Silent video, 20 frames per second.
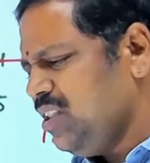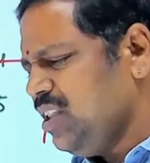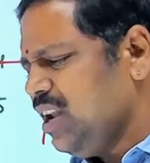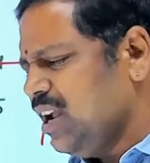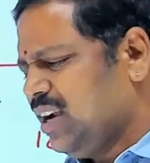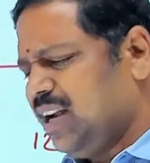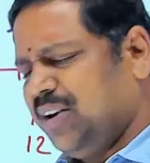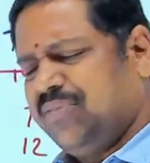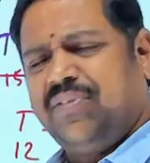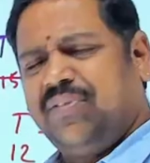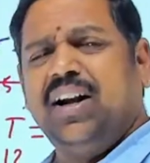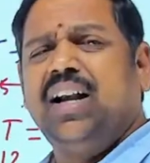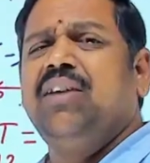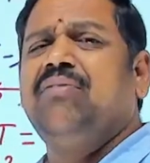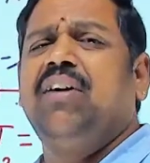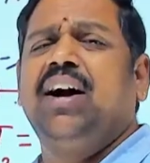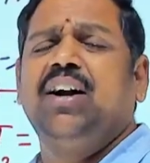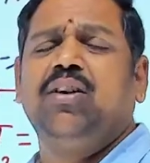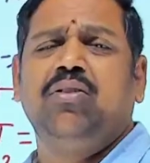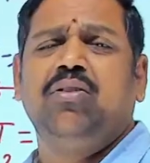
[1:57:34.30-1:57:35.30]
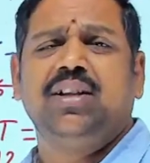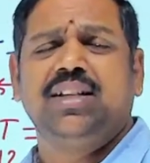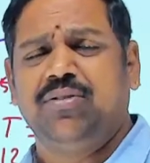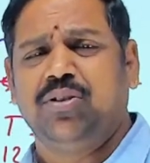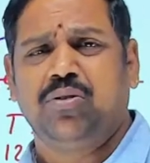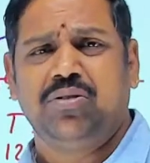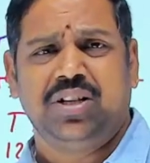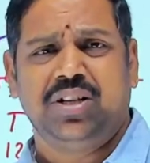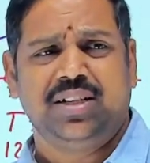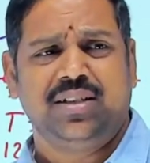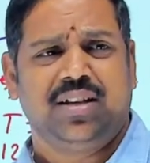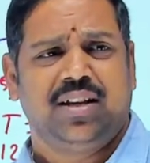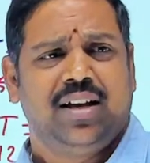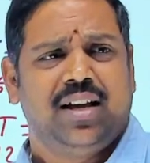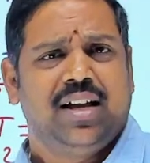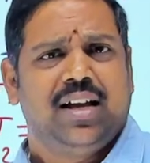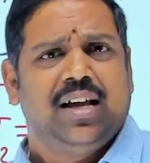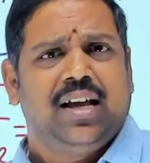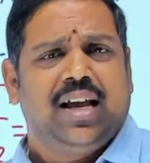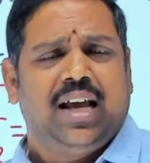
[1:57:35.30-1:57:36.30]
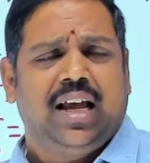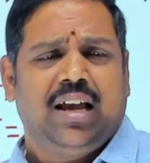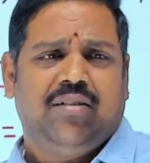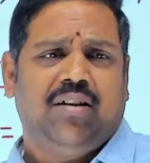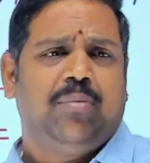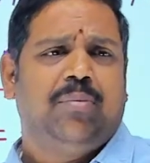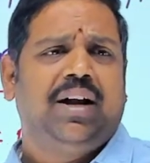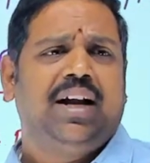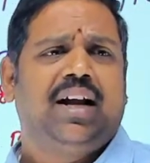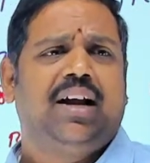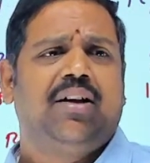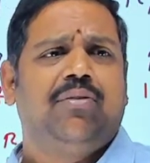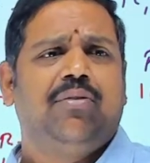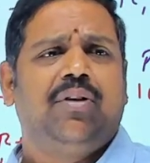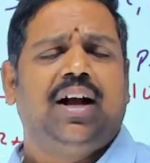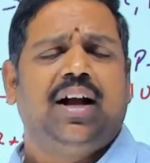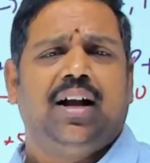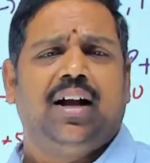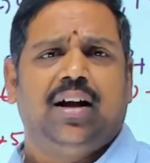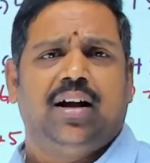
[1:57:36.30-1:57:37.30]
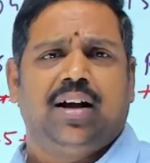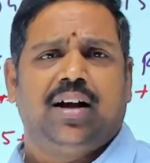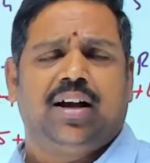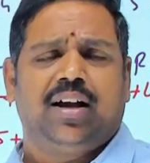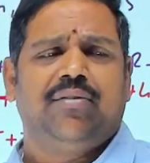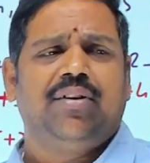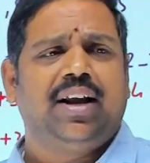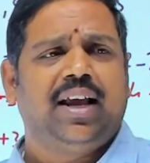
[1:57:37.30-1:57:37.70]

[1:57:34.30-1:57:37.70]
Definitely 5 to 7 questions, he will be given